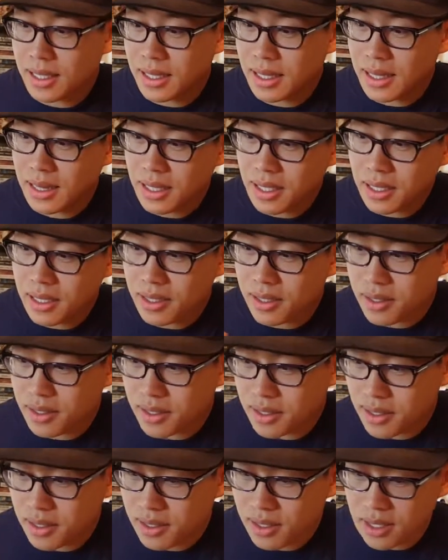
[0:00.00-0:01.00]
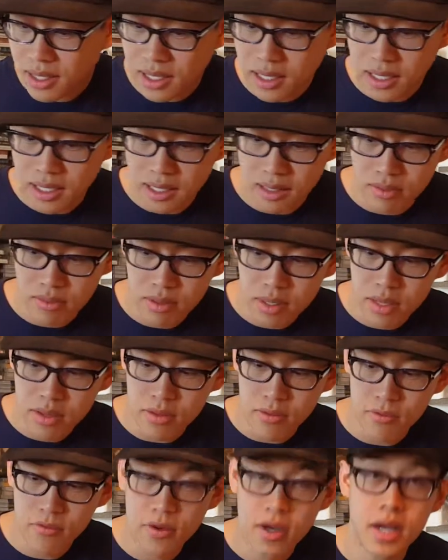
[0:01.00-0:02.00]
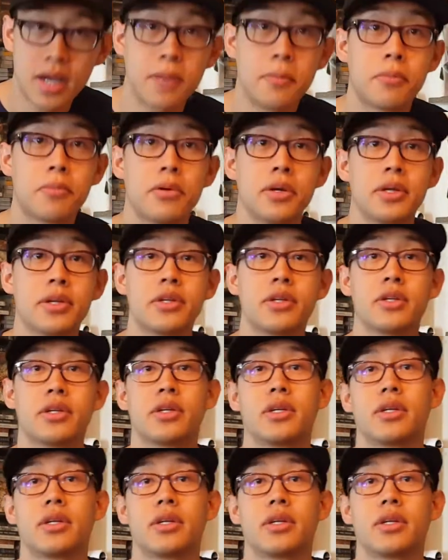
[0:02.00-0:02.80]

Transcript: then I kind of read the fine print,